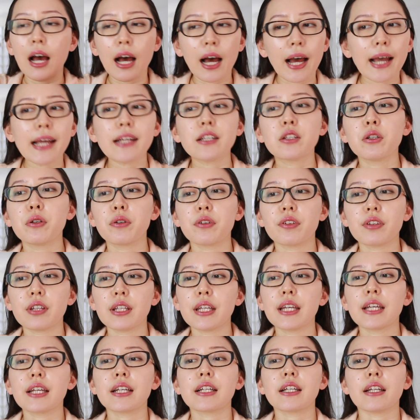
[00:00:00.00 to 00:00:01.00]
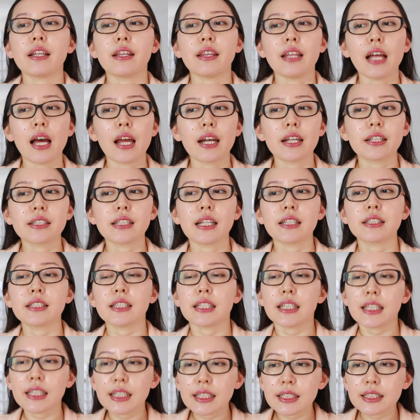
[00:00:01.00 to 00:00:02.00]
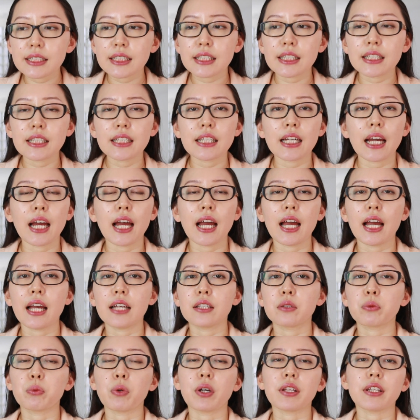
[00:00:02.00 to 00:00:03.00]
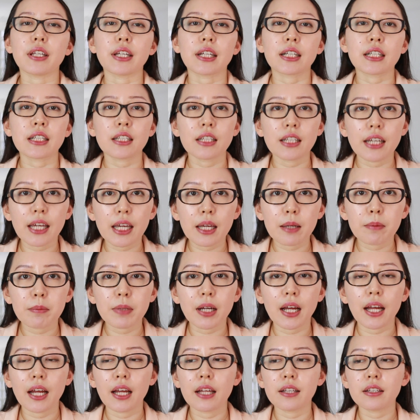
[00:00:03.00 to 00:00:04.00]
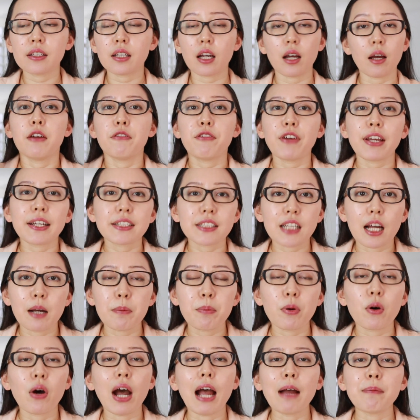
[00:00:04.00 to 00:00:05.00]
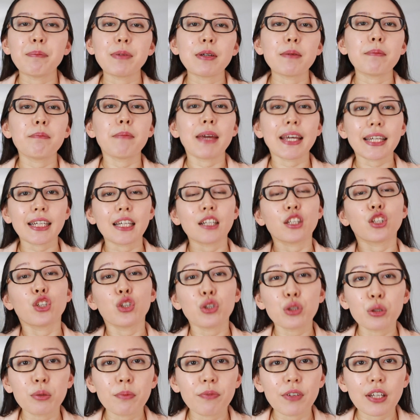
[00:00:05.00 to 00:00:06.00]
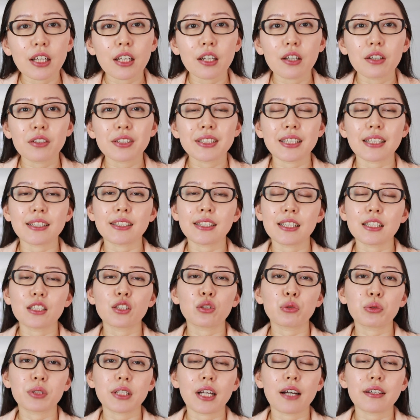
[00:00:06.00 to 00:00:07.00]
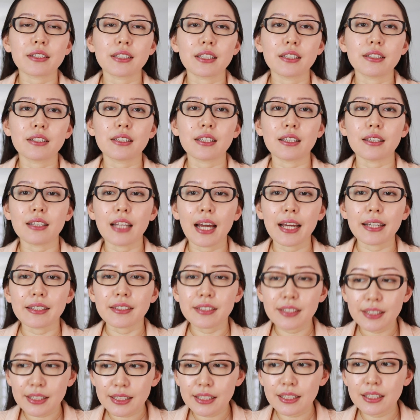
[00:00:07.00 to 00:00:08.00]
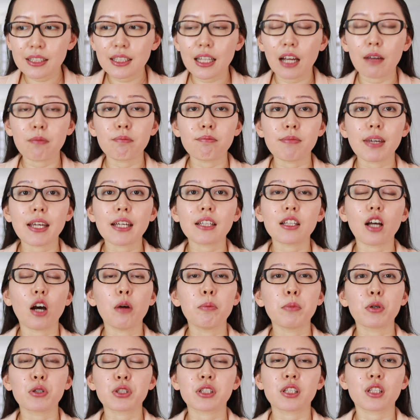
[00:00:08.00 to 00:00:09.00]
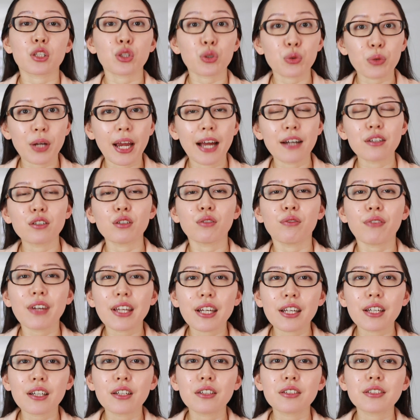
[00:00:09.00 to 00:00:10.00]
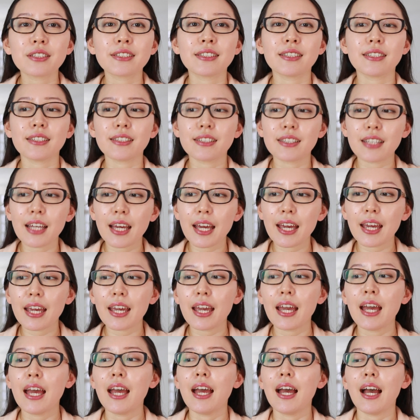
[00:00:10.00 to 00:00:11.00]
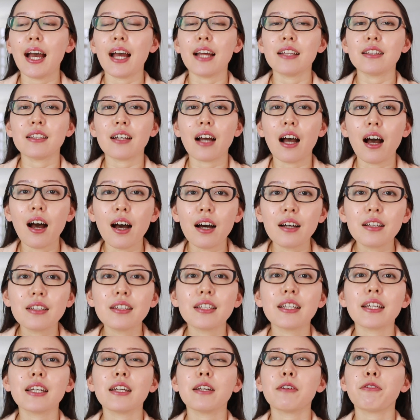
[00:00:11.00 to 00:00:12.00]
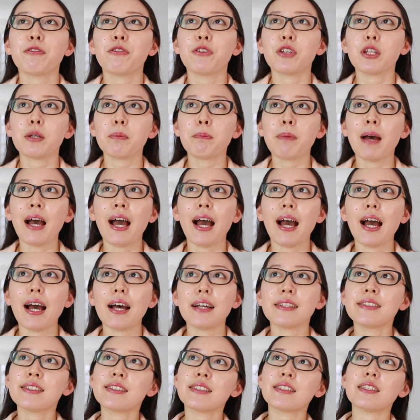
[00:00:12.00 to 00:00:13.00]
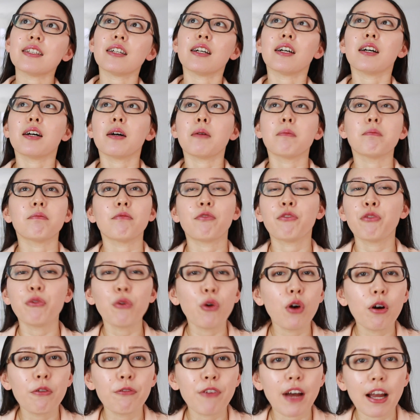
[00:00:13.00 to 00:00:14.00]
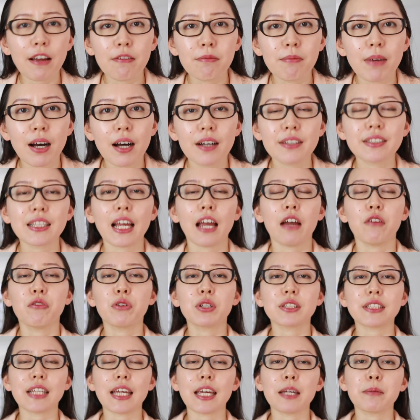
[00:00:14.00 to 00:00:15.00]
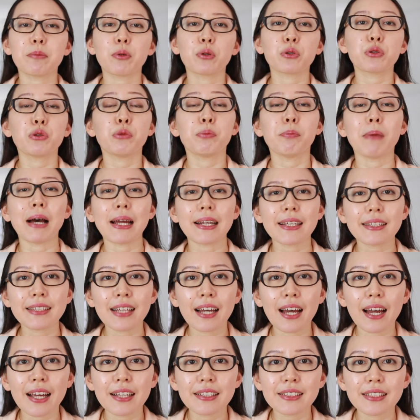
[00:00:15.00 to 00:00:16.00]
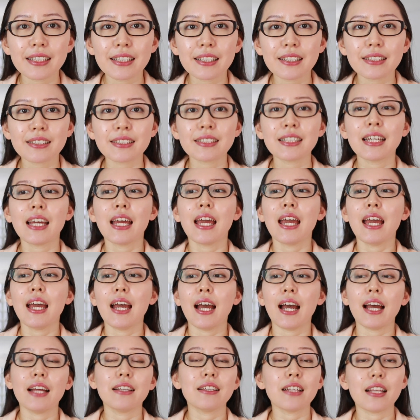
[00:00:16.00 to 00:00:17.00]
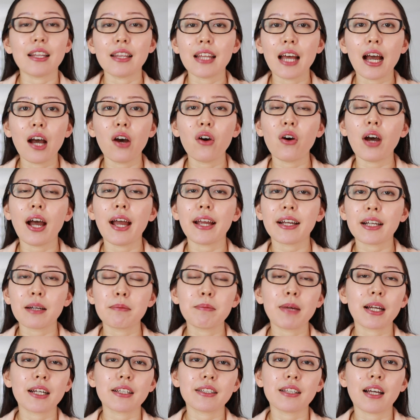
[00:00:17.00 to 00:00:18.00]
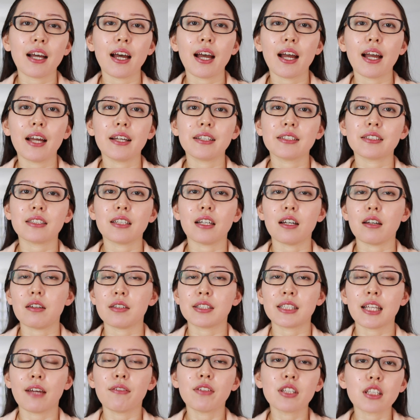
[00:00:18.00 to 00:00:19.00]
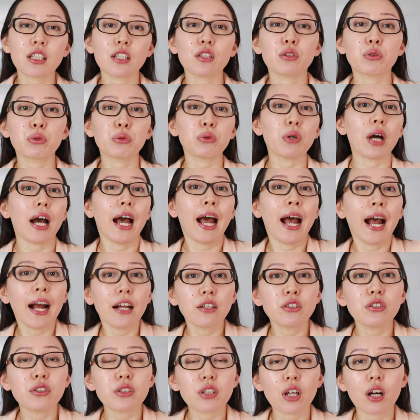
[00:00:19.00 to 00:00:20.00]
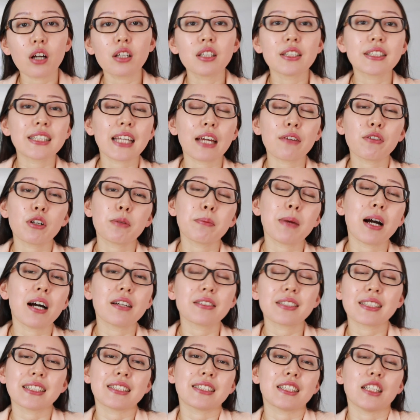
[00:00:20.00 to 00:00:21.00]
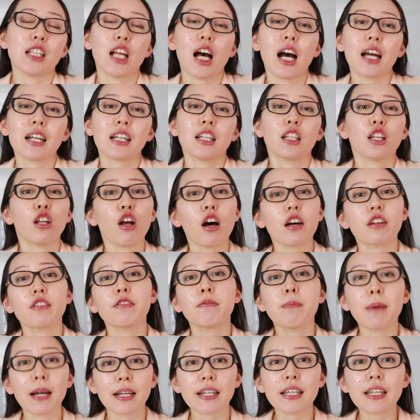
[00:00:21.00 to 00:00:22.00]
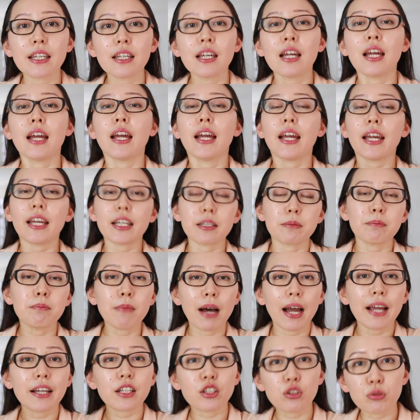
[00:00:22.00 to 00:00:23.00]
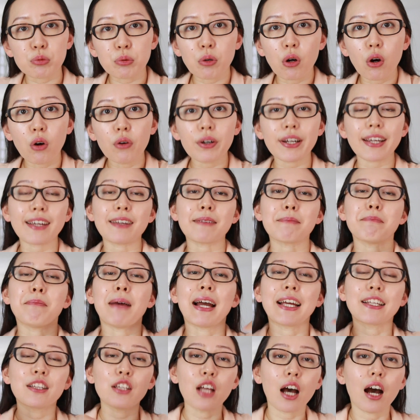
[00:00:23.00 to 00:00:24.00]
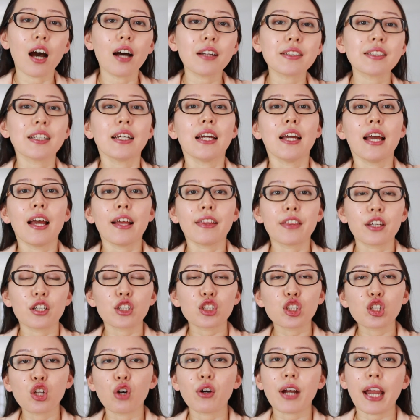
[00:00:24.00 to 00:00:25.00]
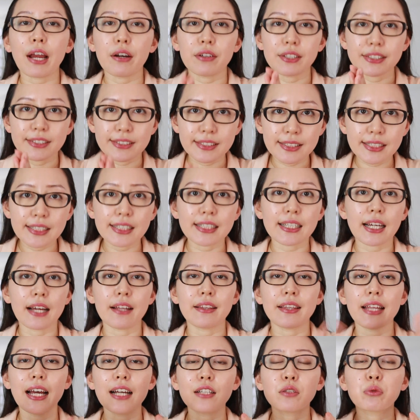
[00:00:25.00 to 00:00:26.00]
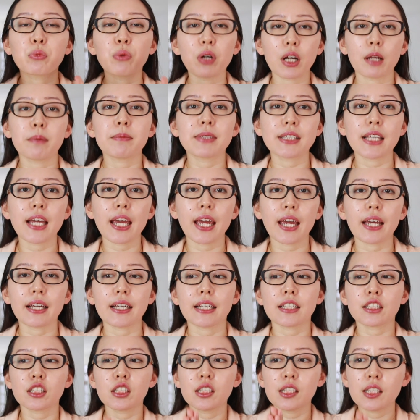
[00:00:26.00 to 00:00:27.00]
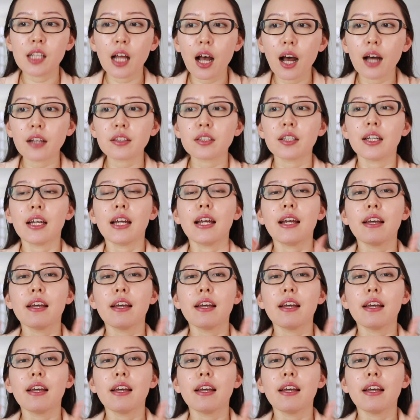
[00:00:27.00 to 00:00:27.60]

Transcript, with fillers: I don't think that is as easy as what they claim. And for example, I've been making YouTube videos since 2019. I've made almost 300 videos today, and only for the past 4 or 5 months I was able to monetize it. And now I can monetize $70 to $100 every month. It's not a lot of money. It might grow, it might not. There's no guarantee, and that's what I'm saying. It's not